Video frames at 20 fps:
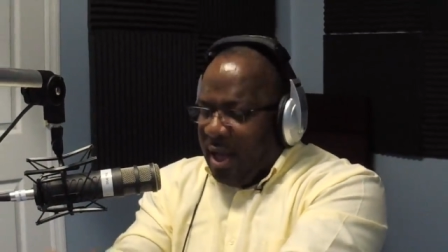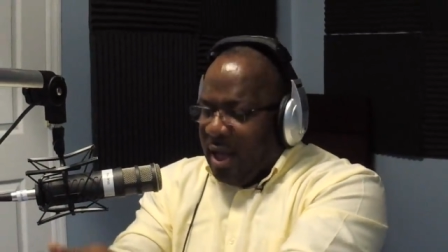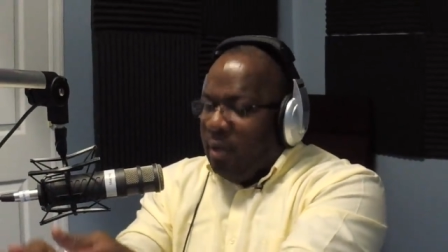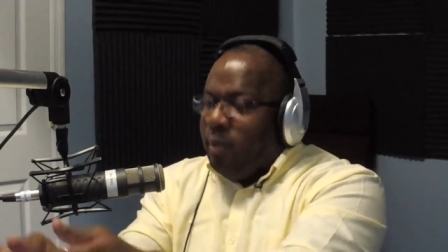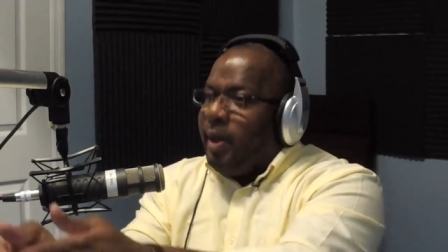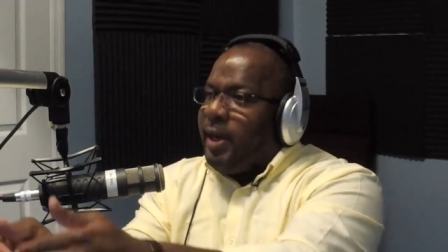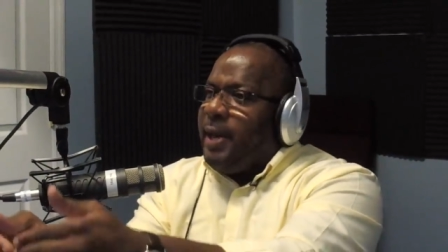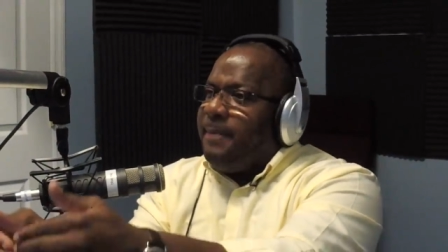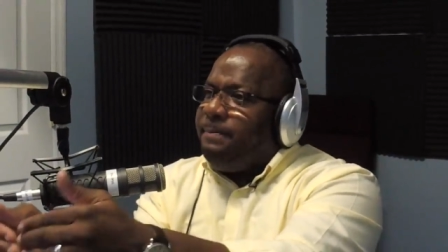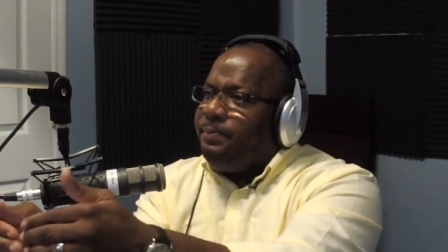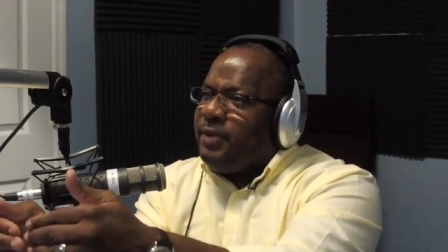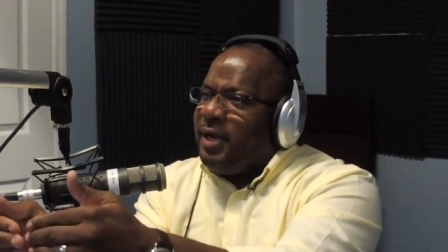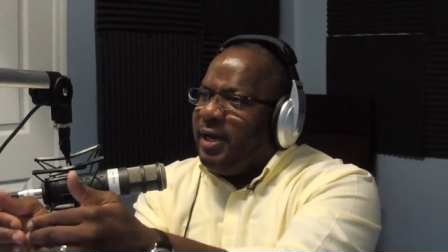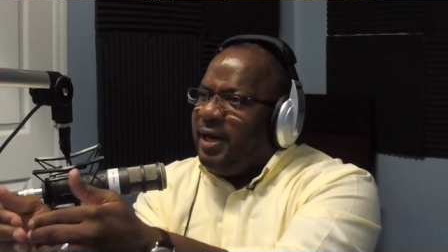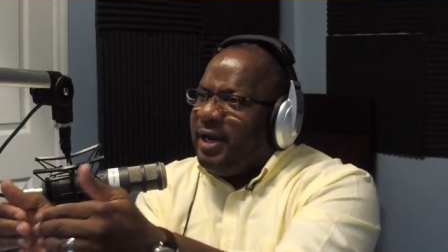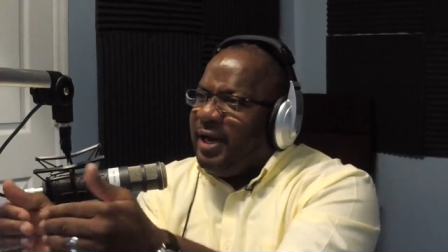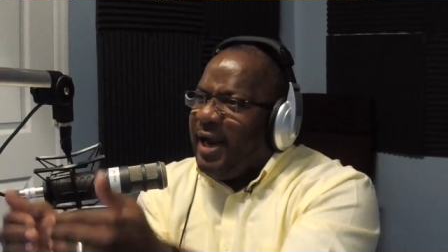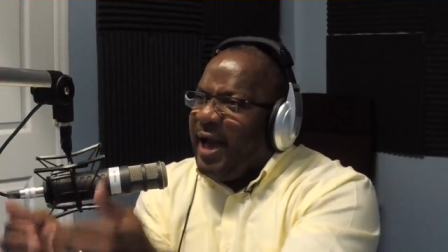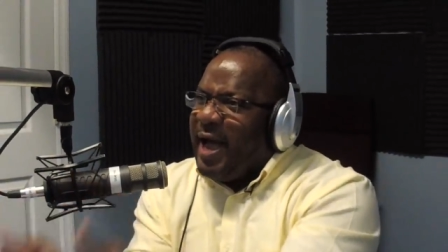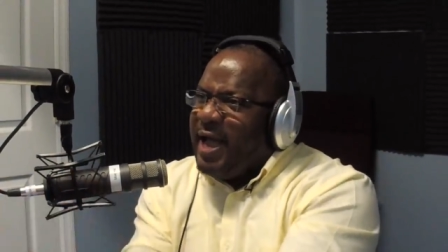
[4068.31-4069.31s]
When they,
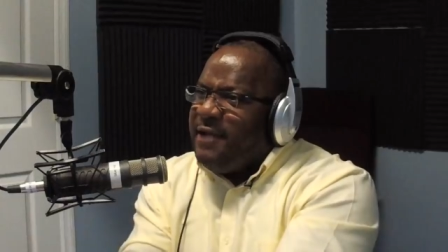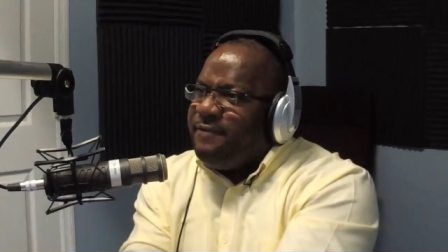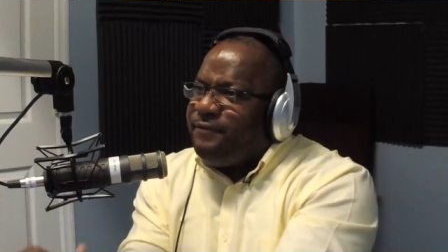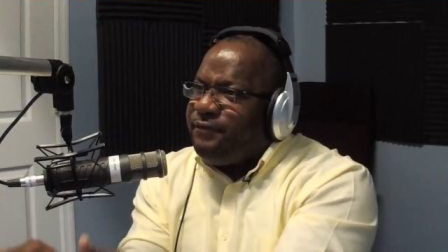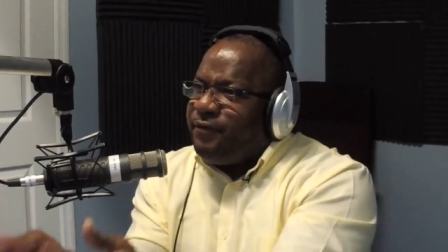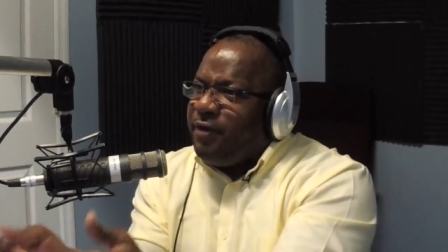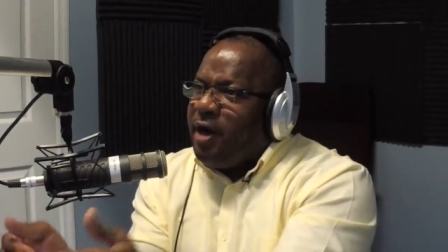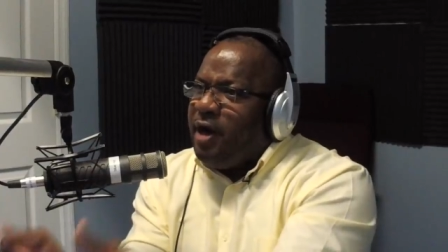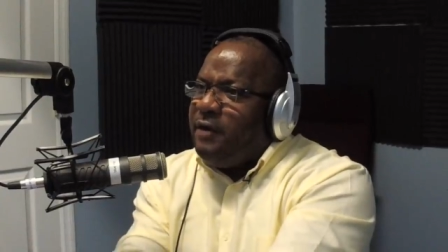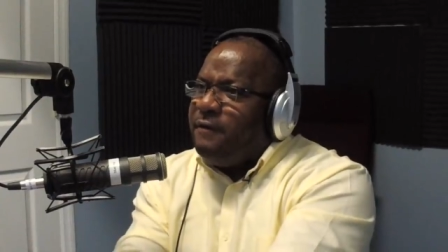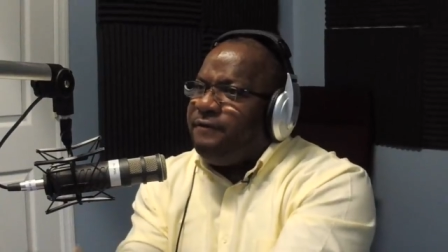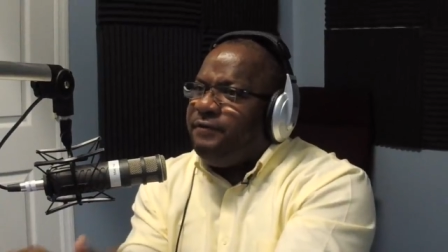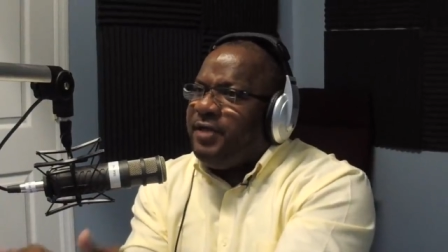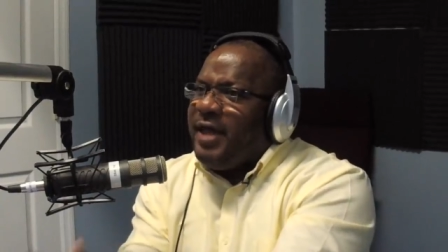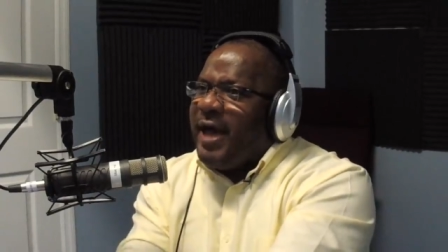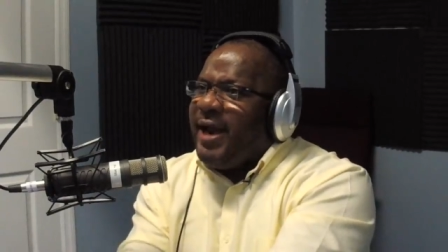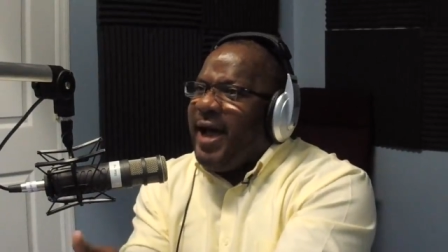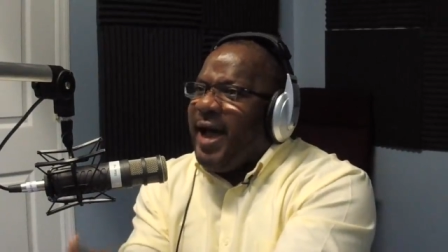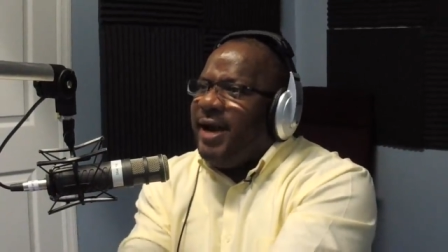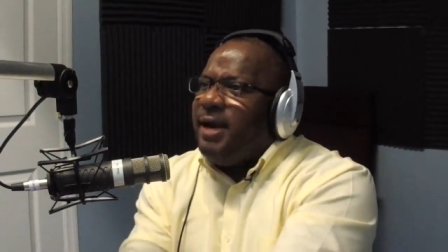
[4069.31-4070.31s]
the life of
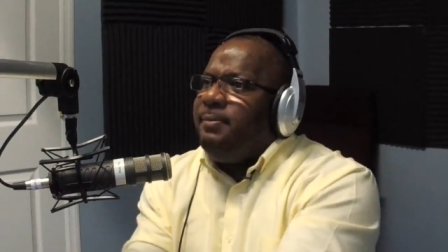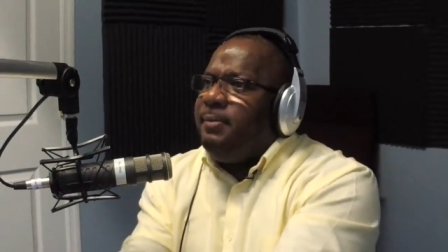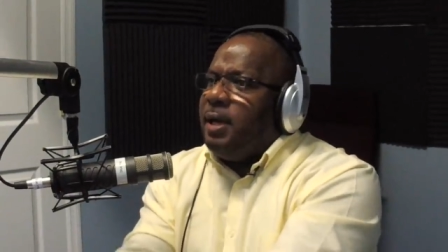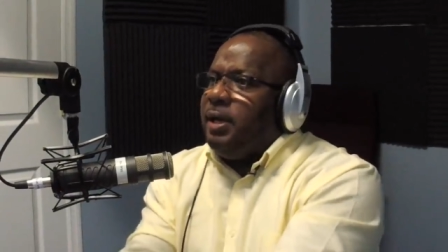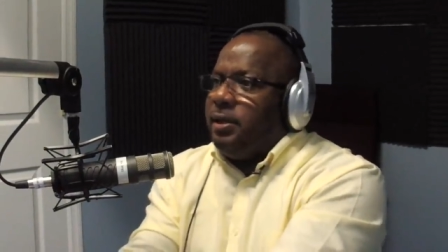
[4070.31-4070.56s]
that animal